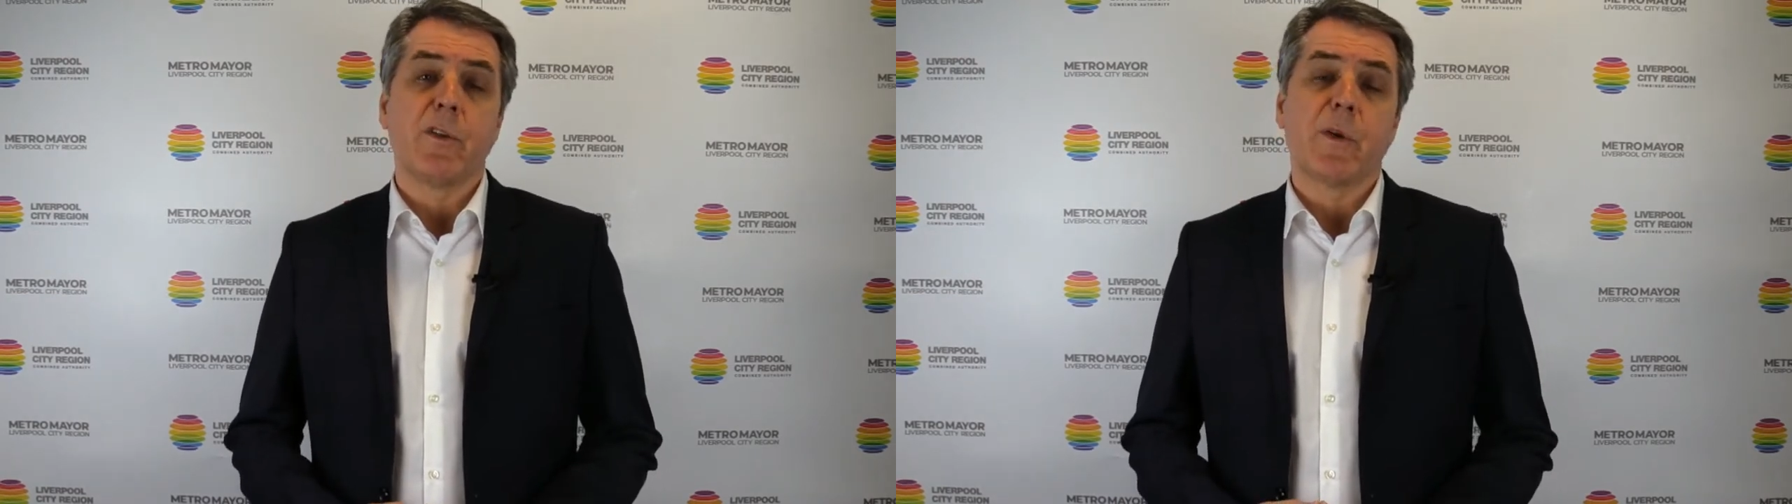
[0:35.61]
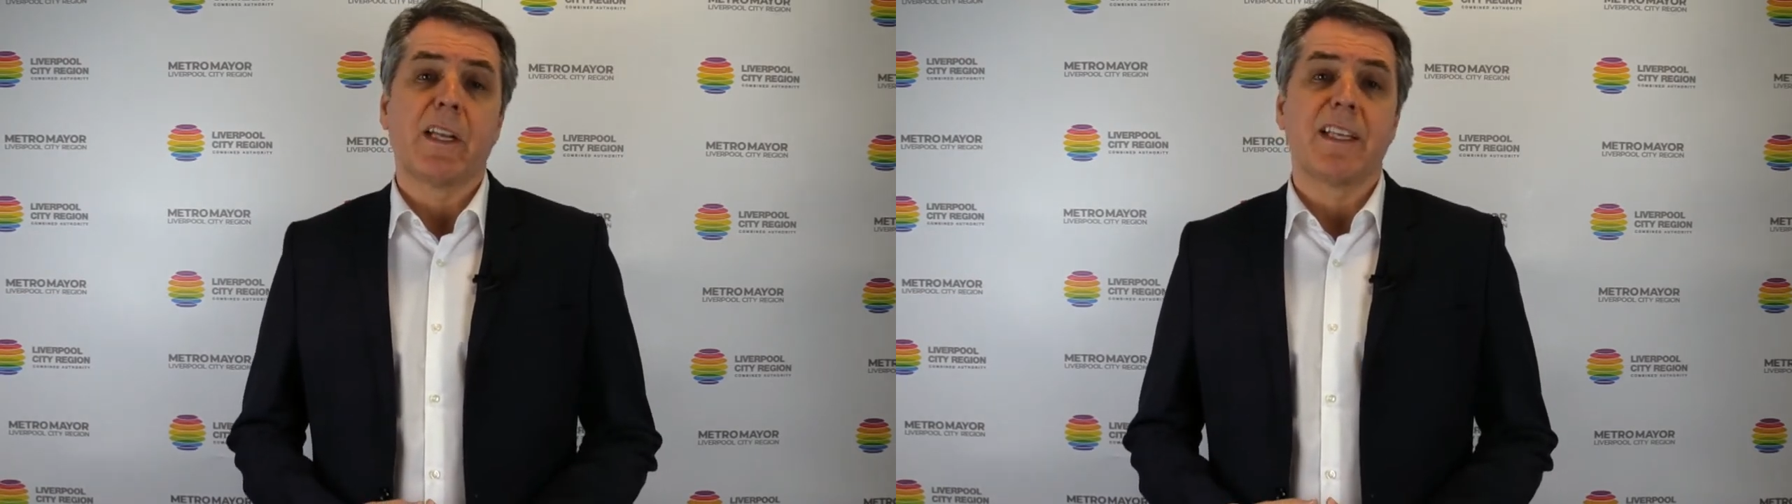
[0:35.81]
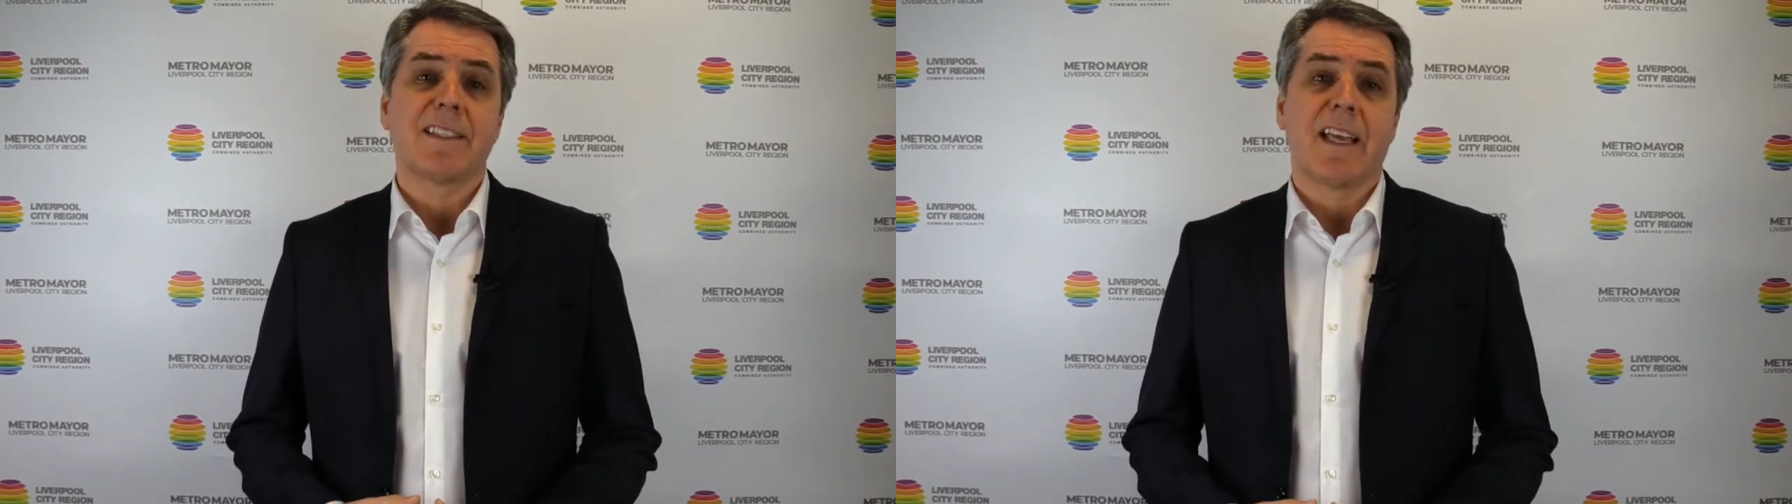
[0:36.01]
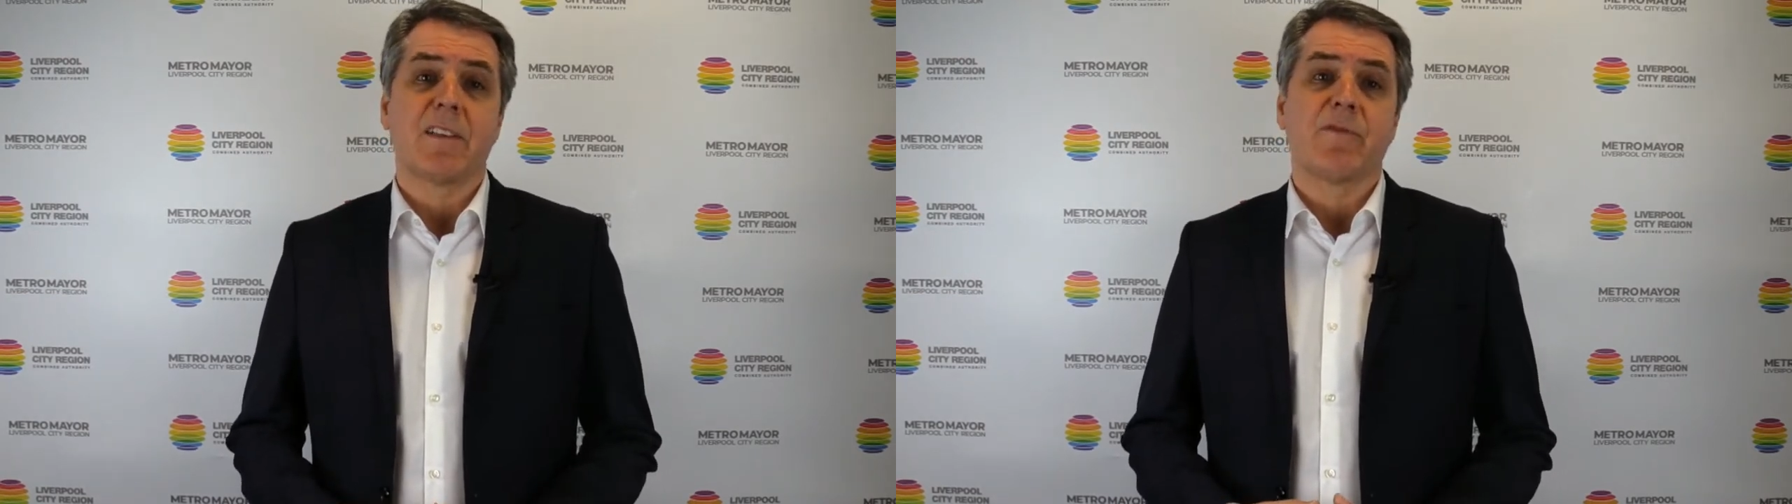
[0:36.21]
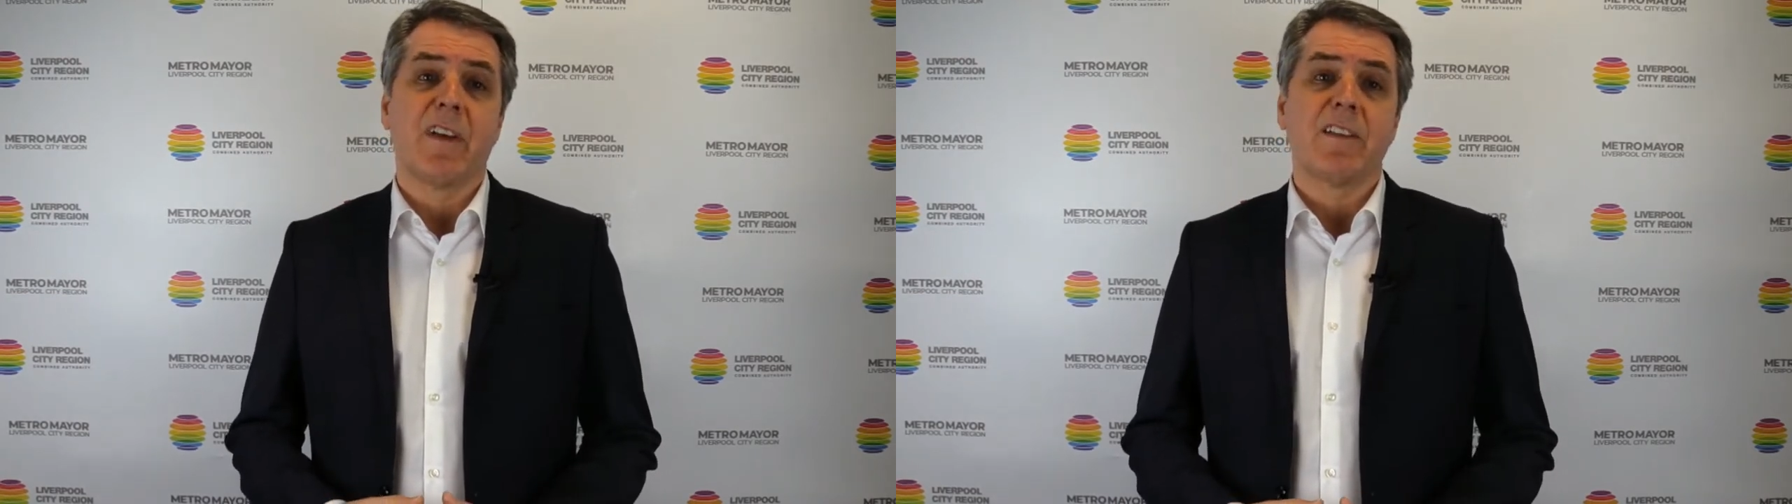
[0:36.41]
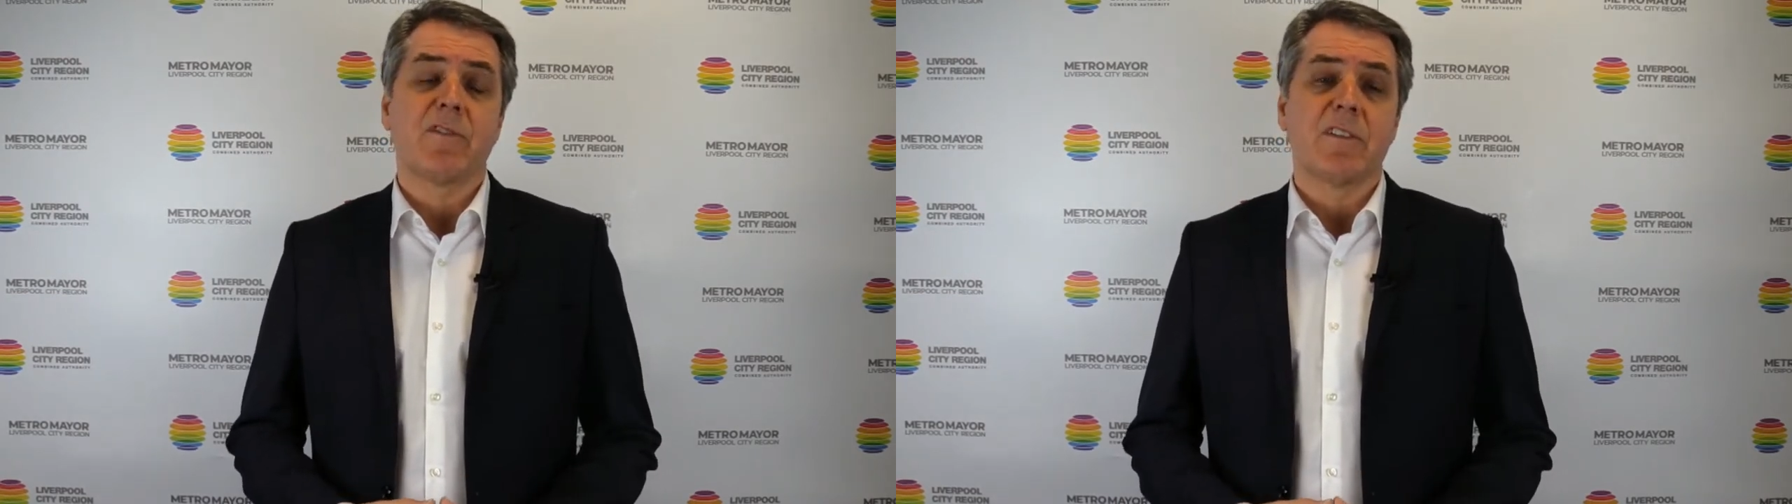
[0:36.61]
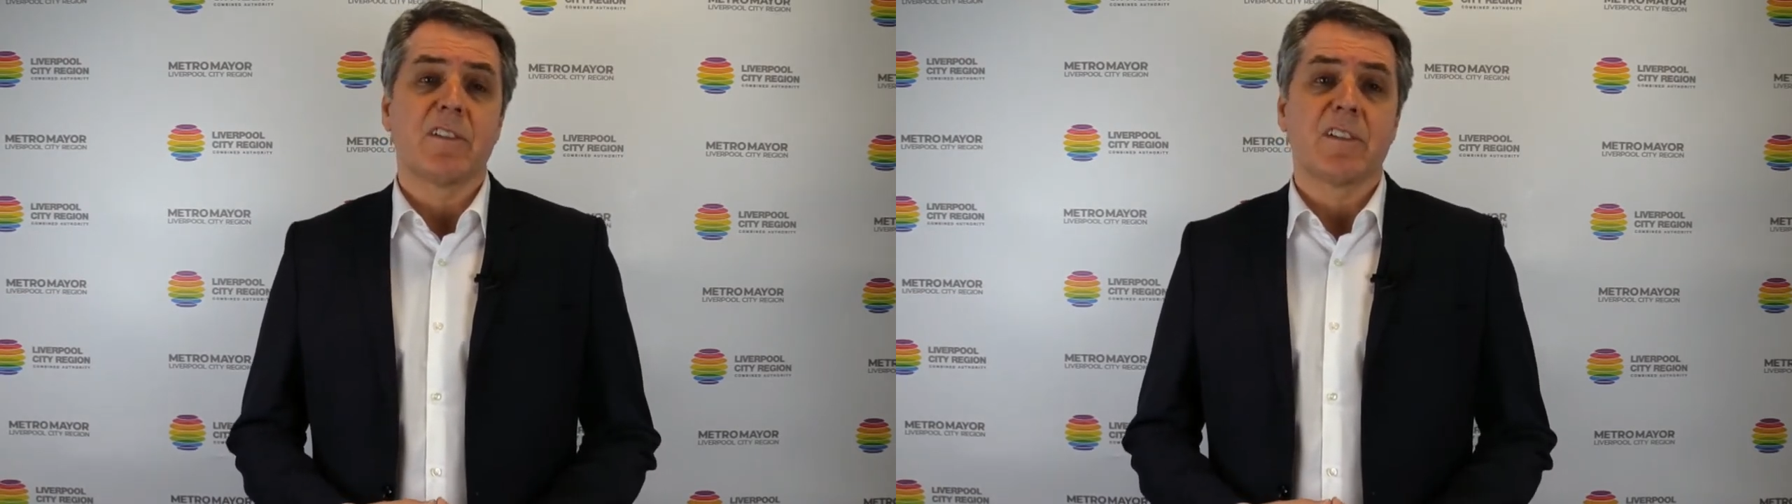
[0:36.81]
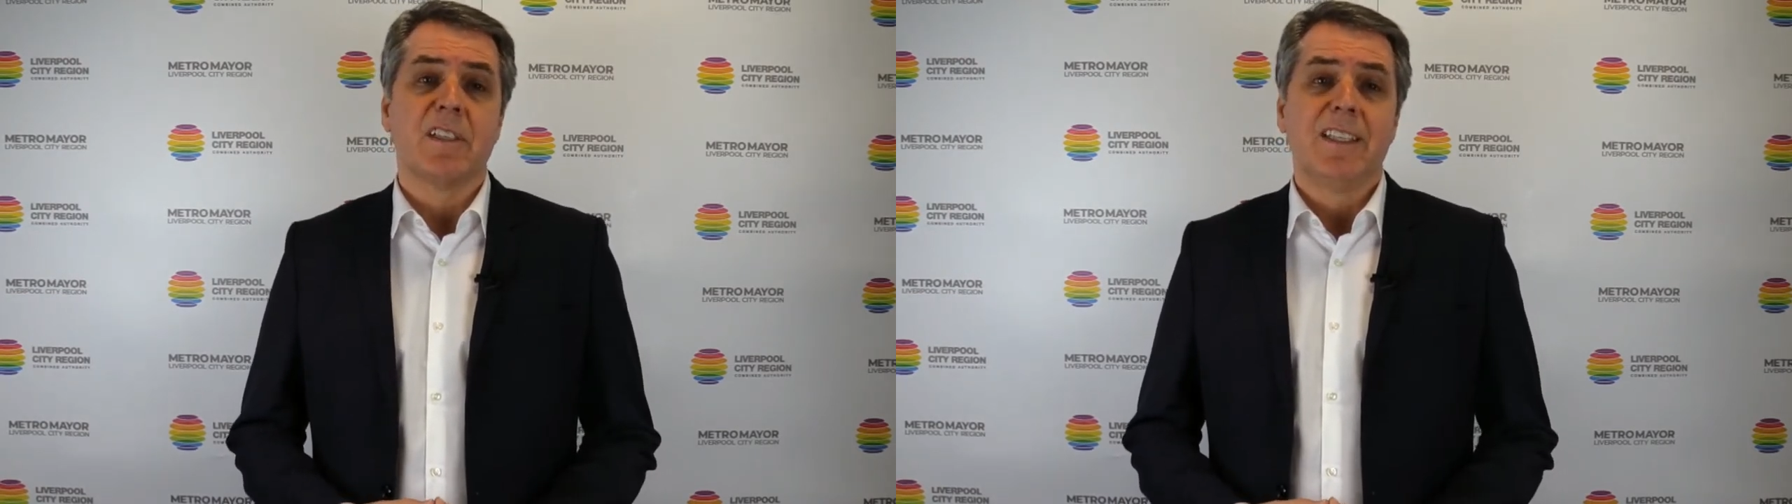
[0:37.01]
nuclear test
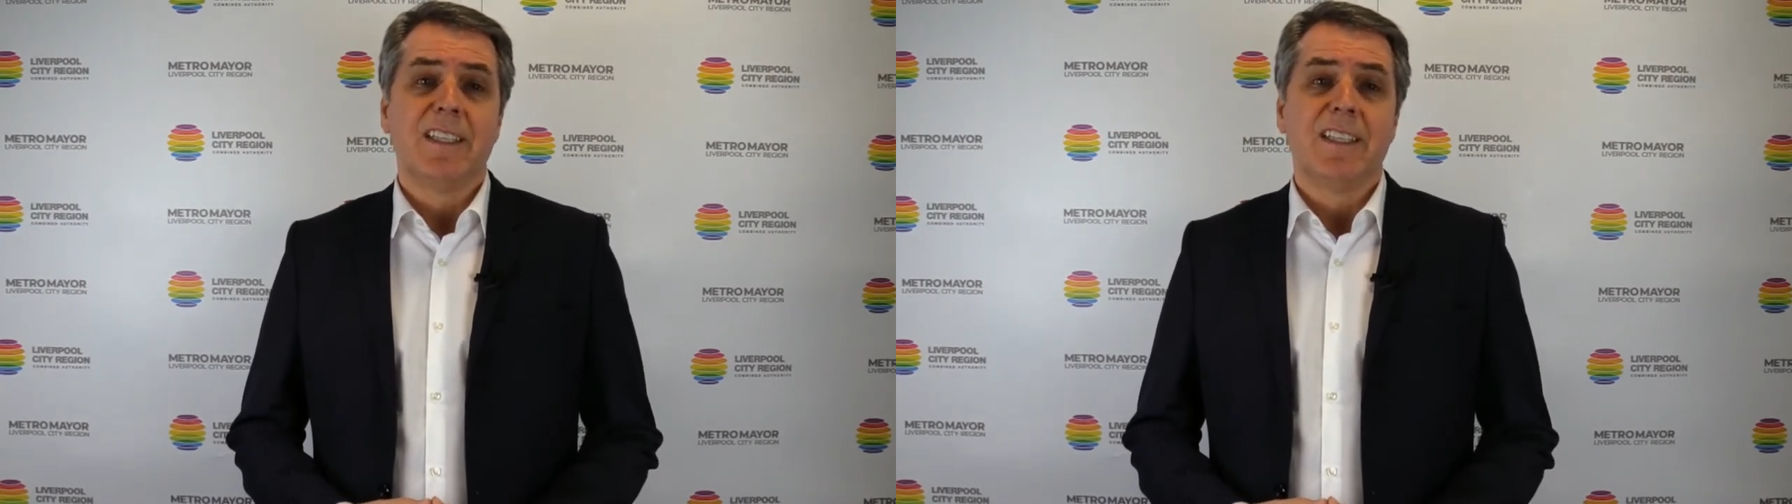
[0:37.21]
veterans